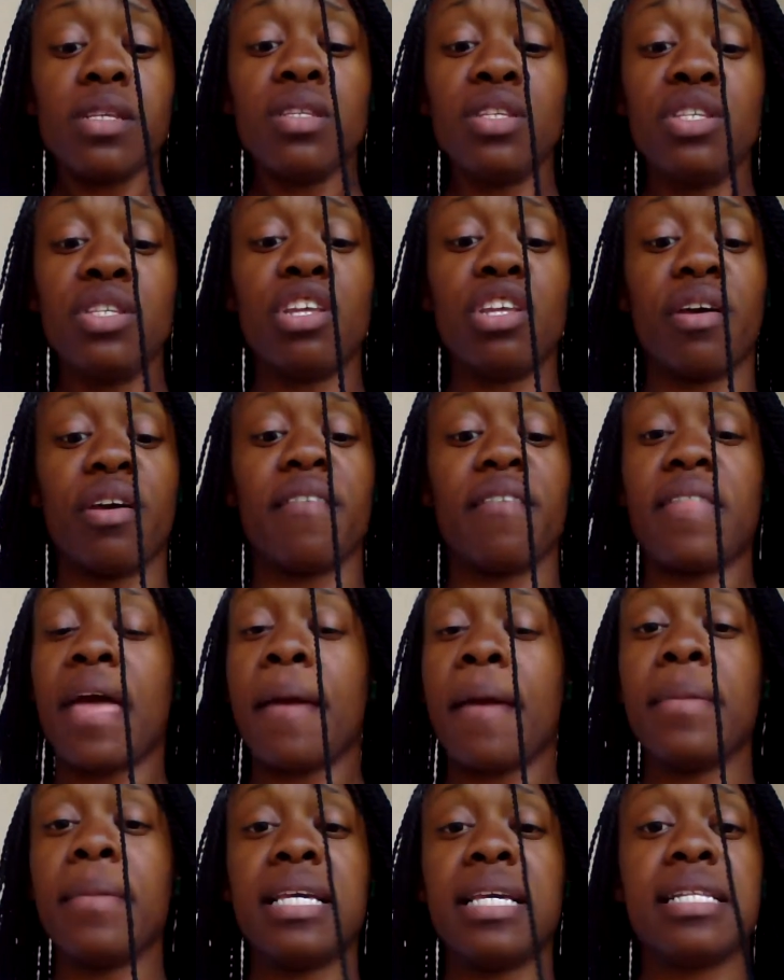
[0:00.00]
So if that
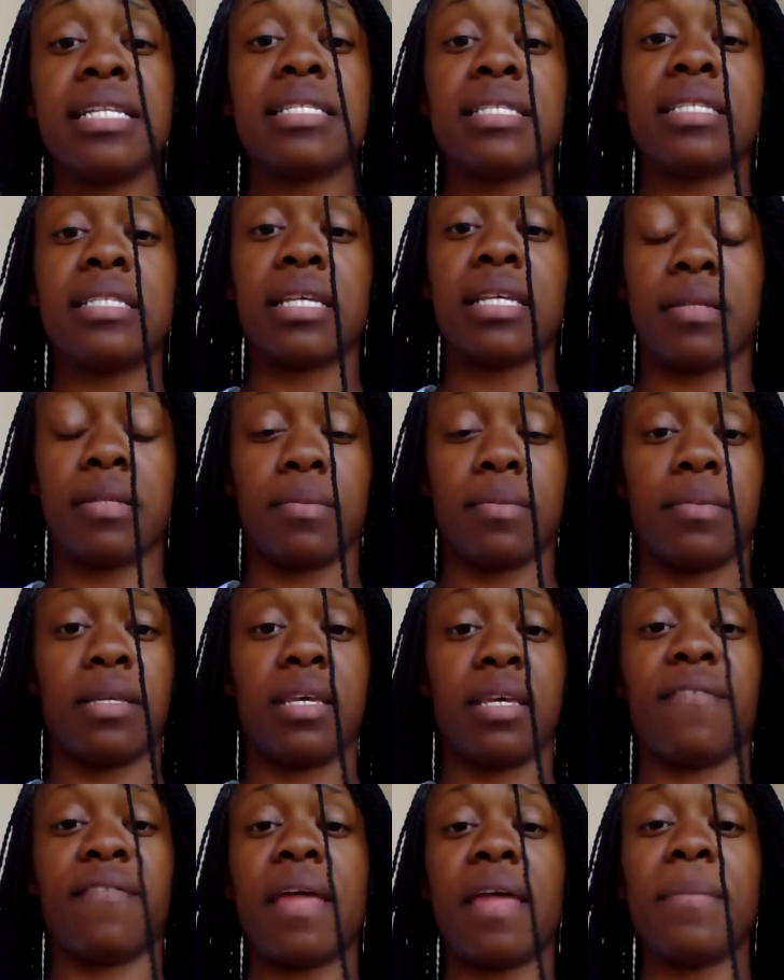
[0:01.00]
means
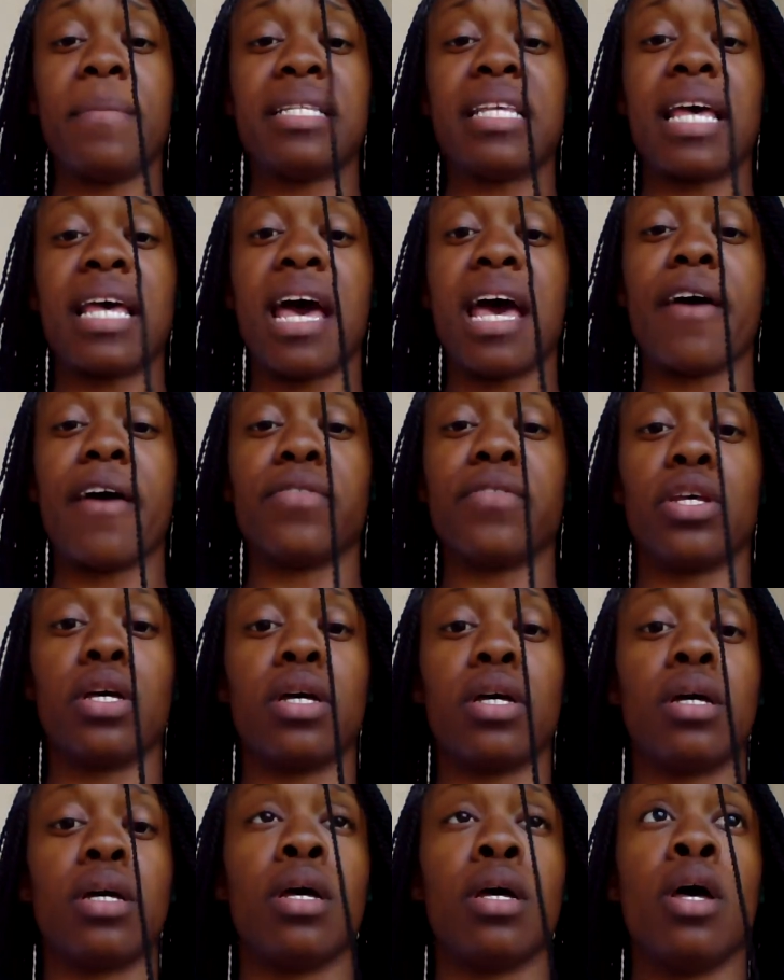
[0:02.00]
I have
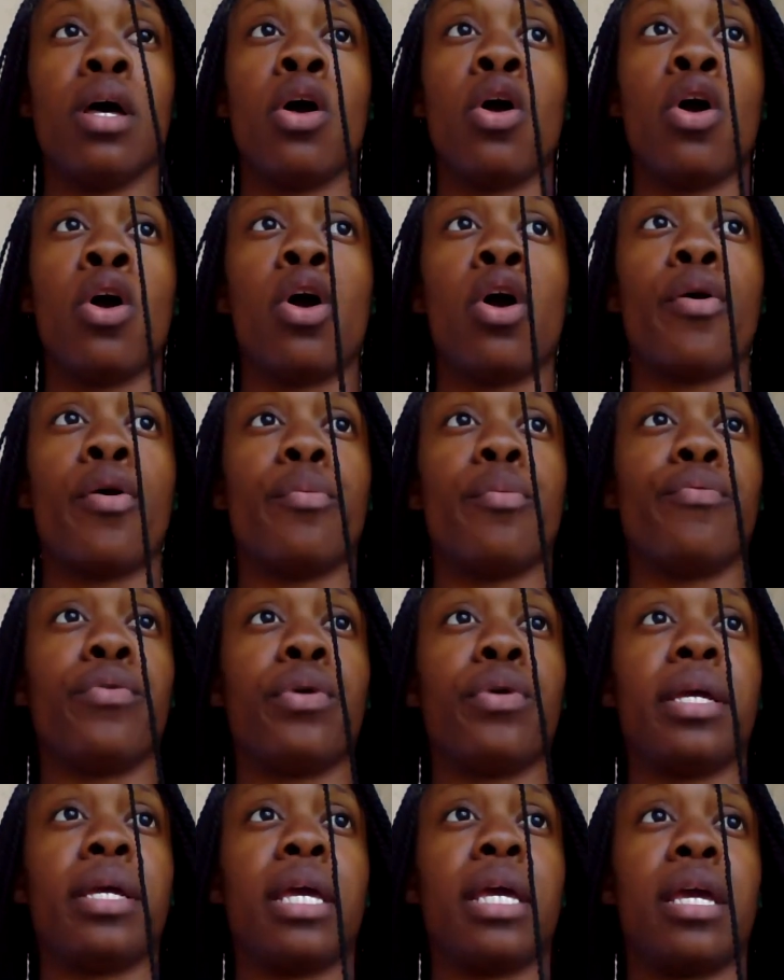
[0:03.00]
to
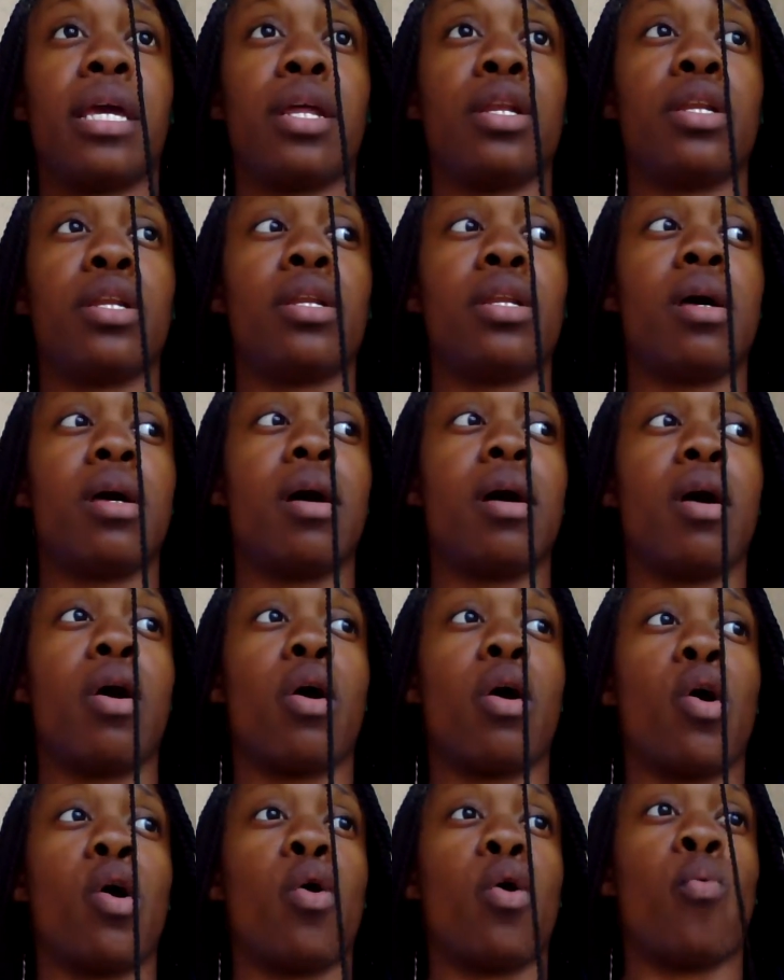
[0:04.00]
freaking
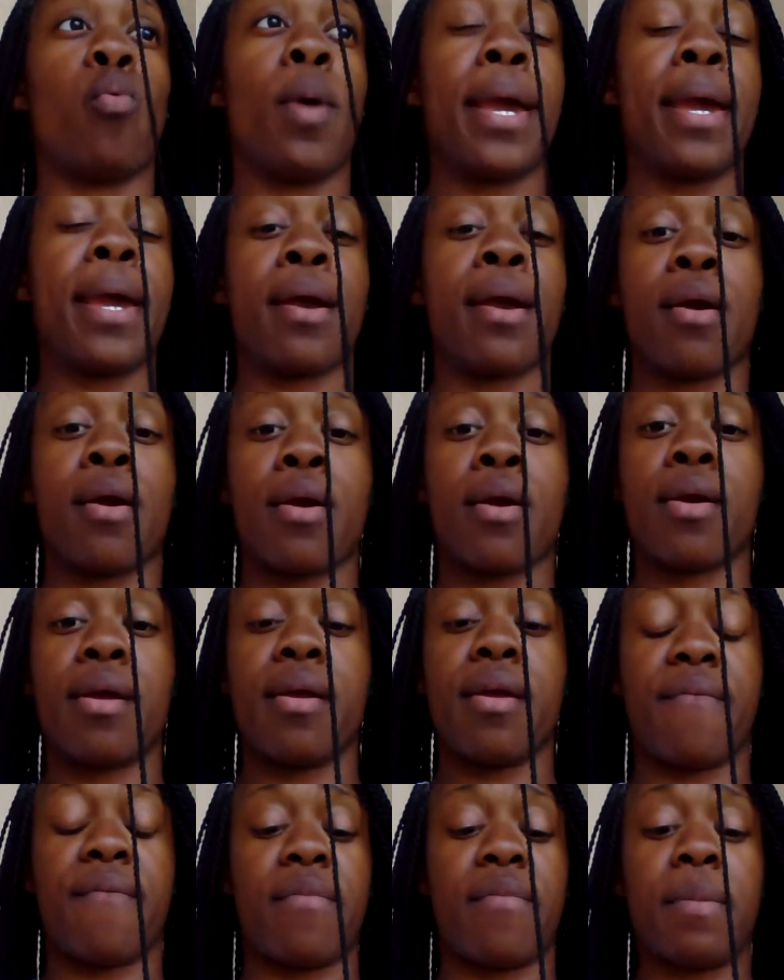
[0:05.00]

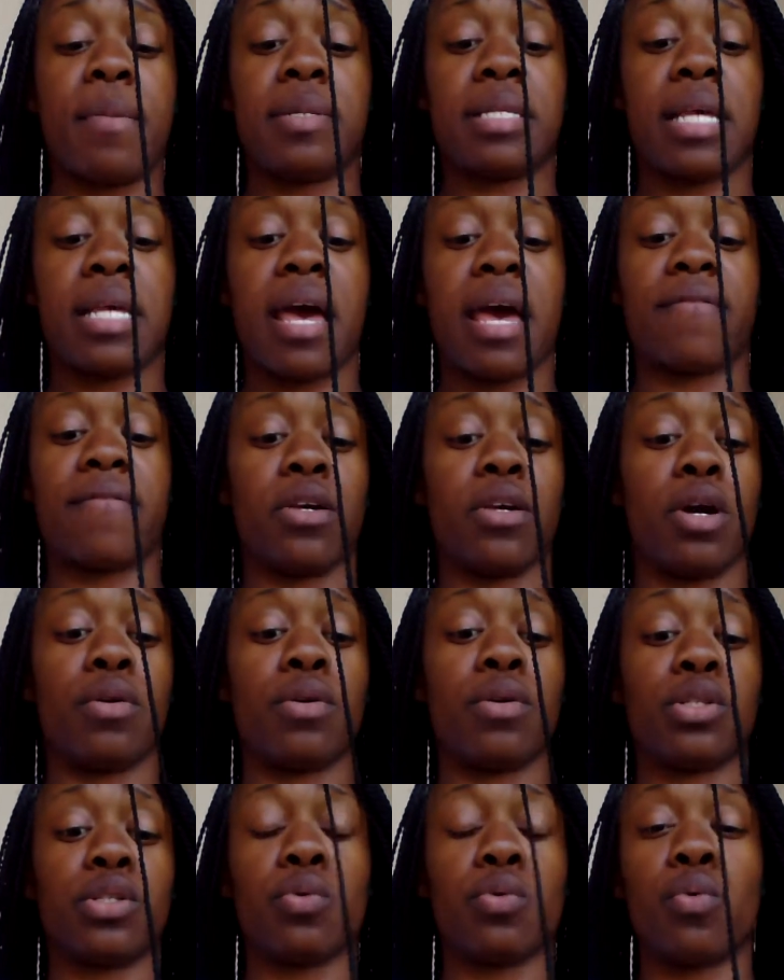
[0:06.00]
if that means I have to go to
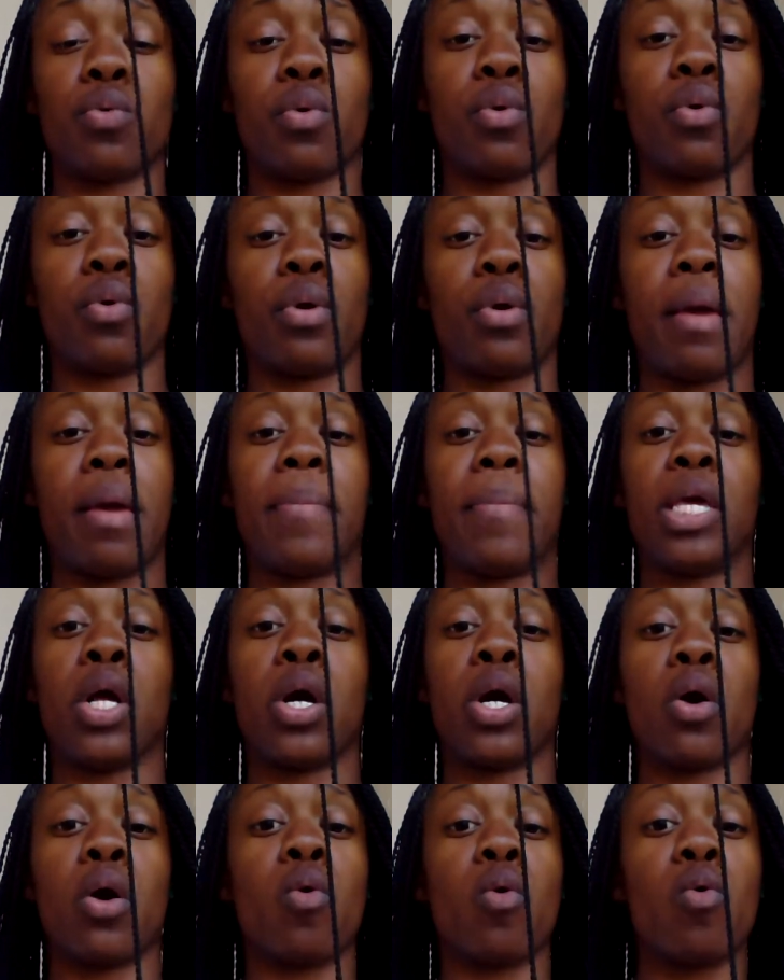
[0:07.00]
school and be
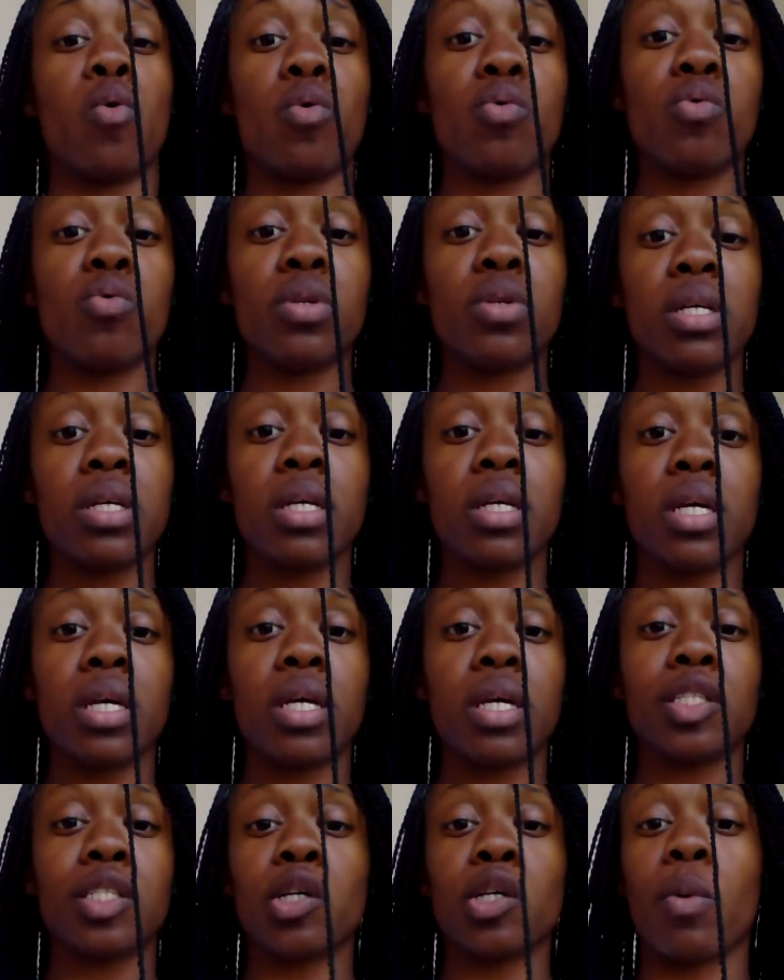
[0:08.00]
cold
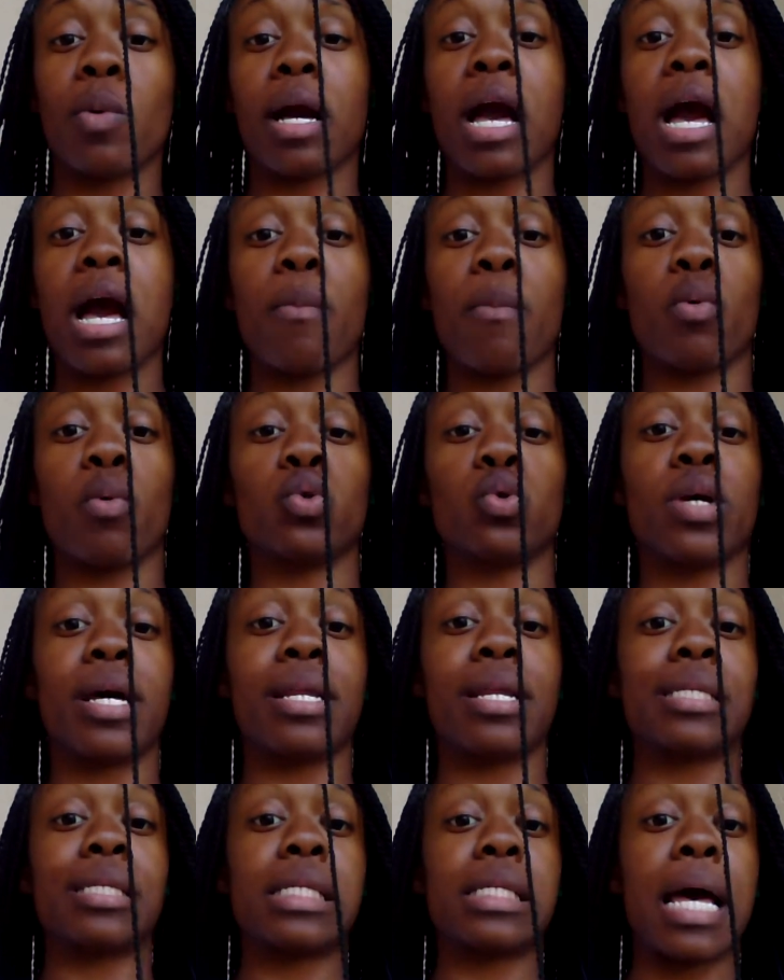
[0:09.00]
So a cop won't try
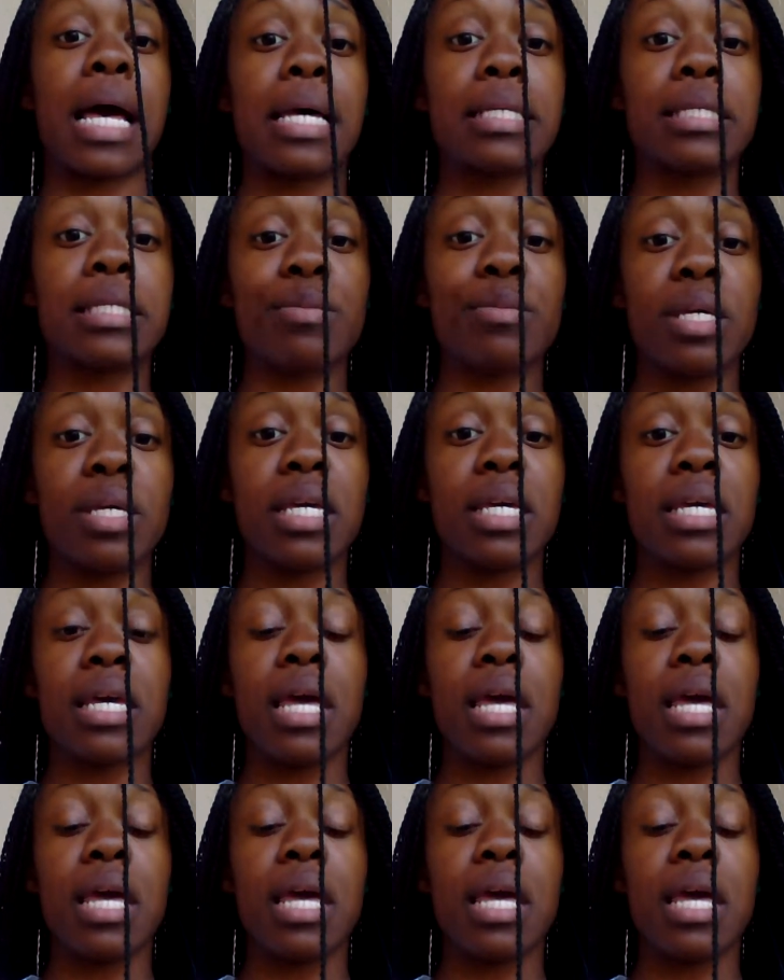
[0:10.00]
to size me,